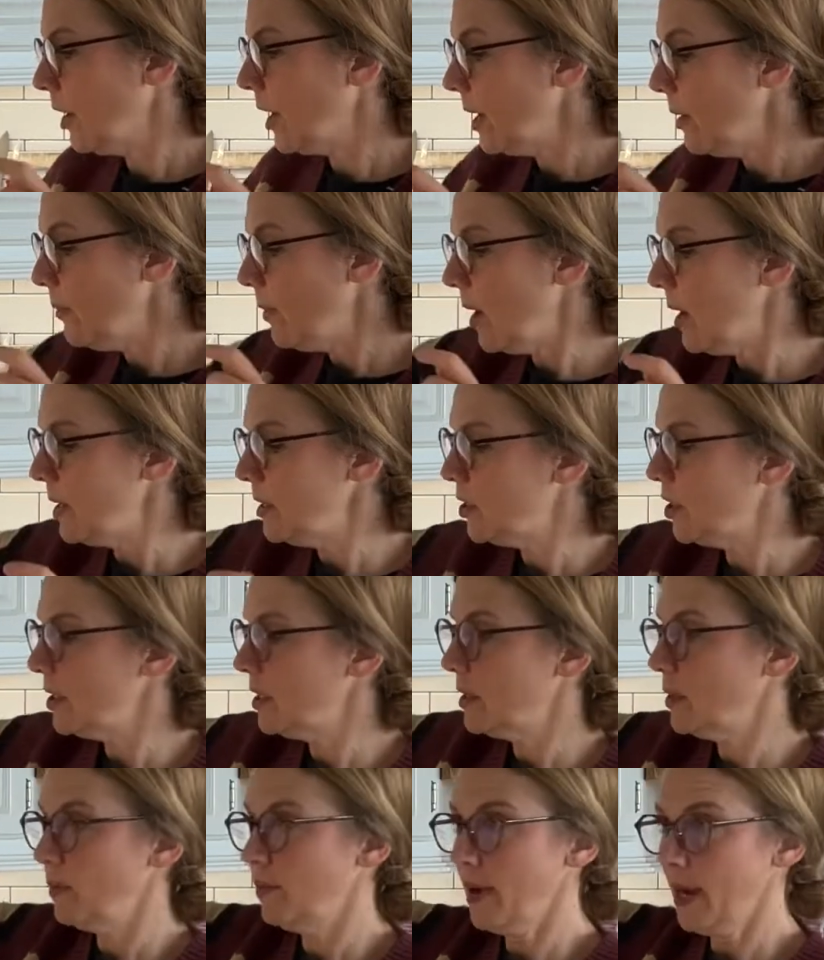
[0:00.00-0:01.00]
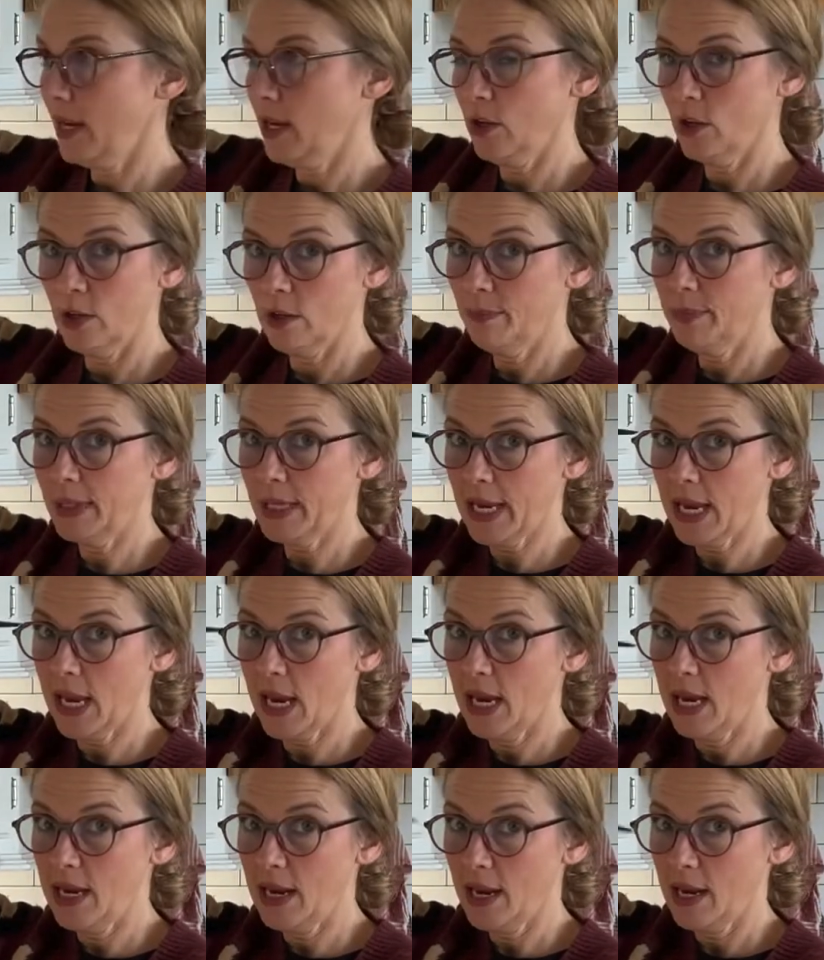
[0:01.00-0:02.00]
gonna want just the regular
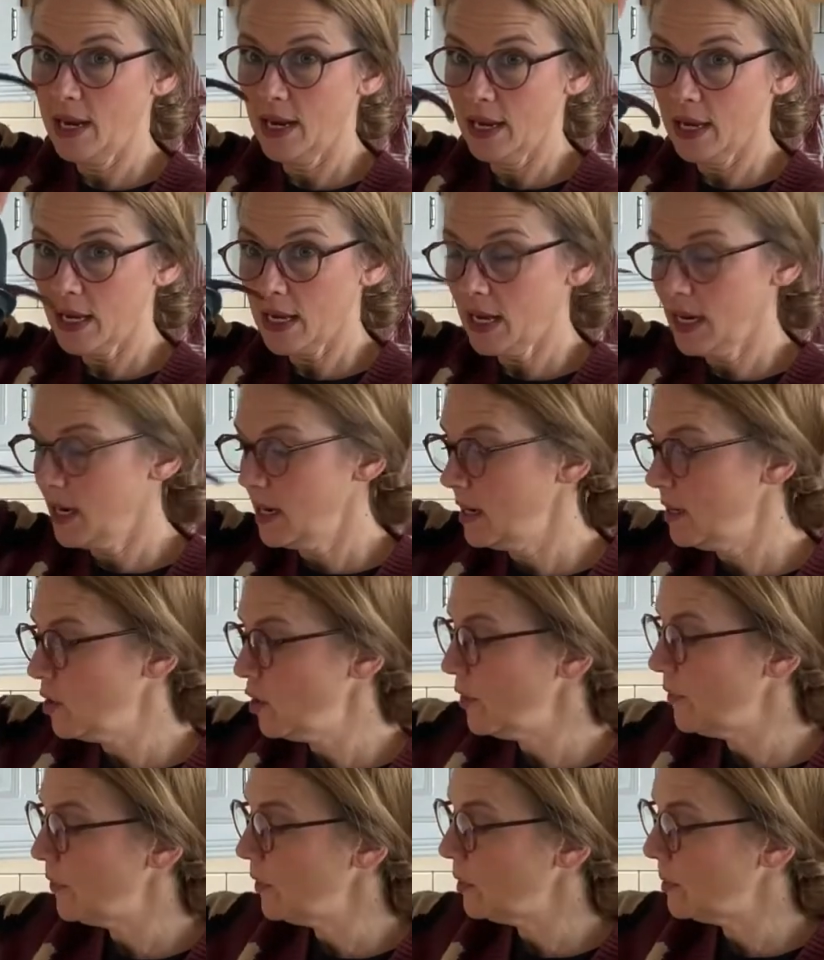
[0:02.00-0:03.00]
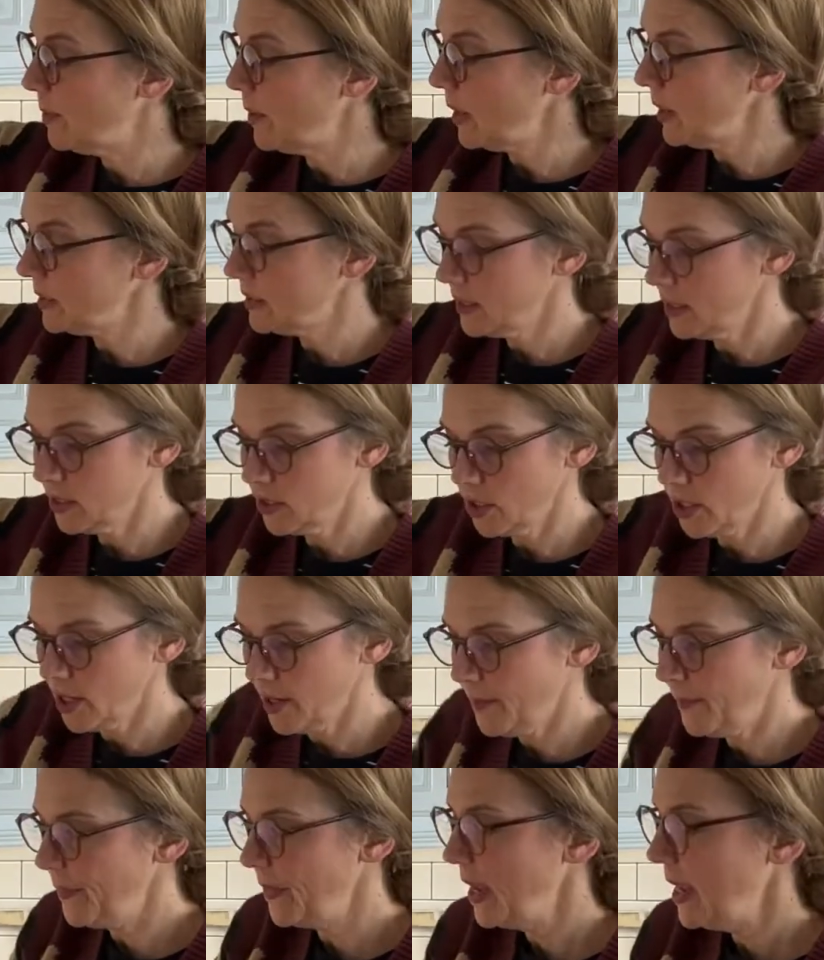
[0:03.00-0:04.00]
blade in your food processor.